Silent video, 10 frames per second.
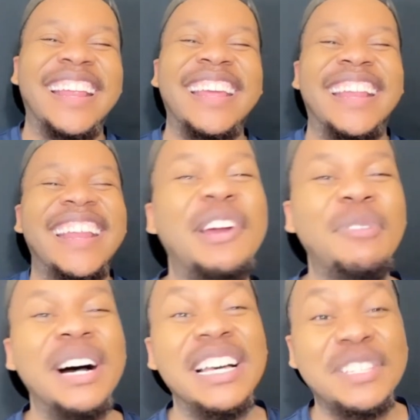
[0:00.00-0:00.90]
it
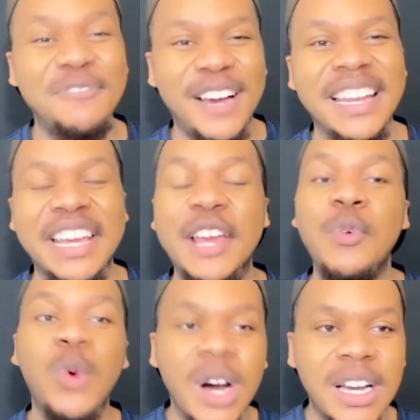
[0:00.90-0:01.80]
was funny. It
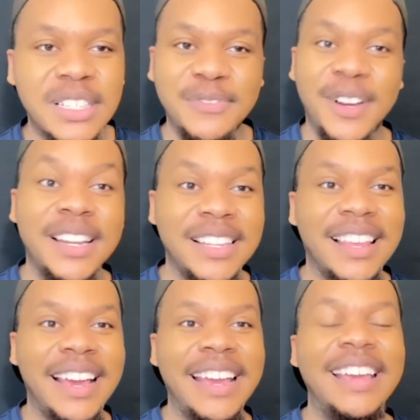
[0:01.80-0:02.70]
was funny.
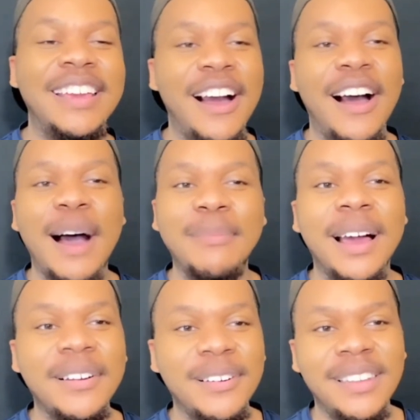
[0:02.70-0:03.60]
Like y'all, I'm not
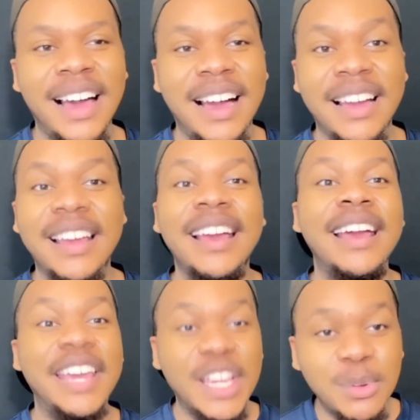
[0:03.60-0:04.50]
gonna lie.
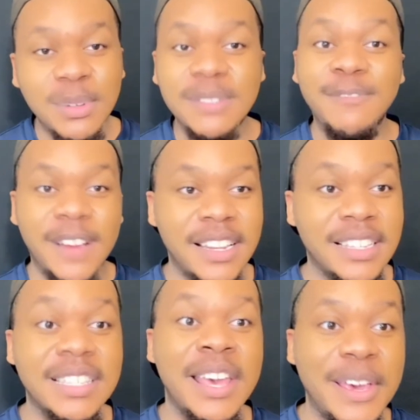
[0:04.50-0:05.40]
It was funny
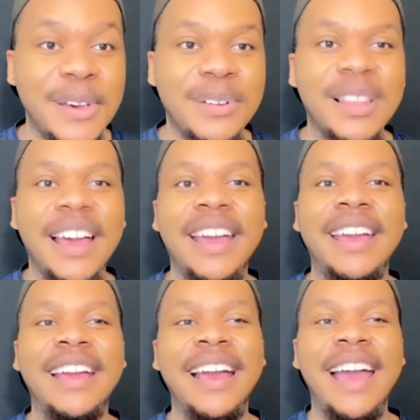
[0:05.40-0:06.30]
as hell.
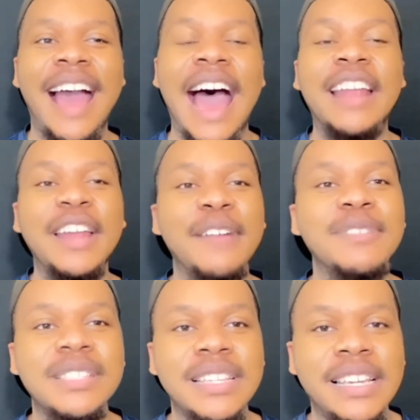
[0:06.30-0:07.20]
Like i never
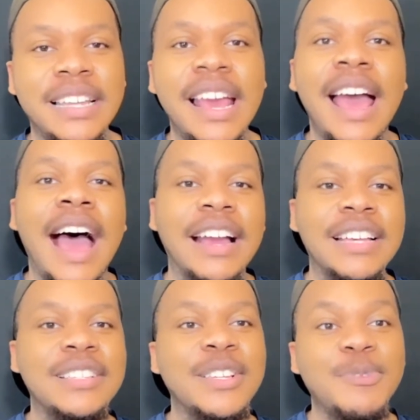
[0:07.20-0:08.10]
seen. I
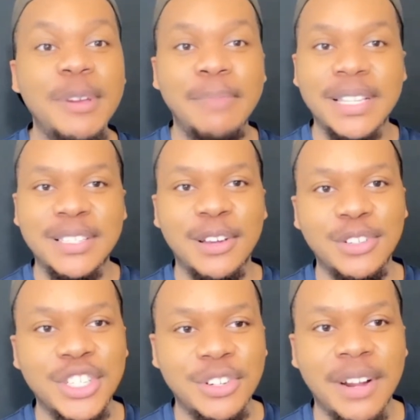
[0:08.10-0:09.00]
guess because we've been so
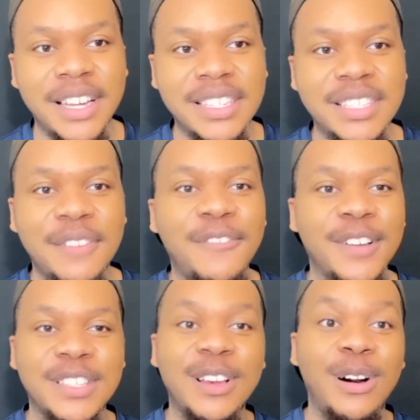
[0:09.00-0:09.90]
stressed for
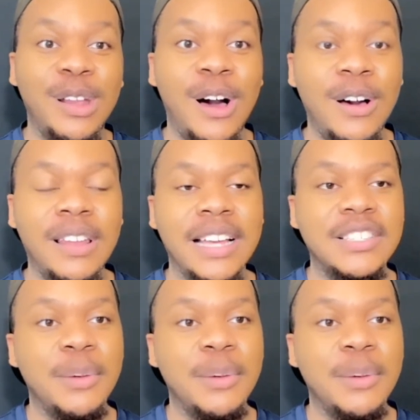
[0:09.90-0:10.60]
so long, like so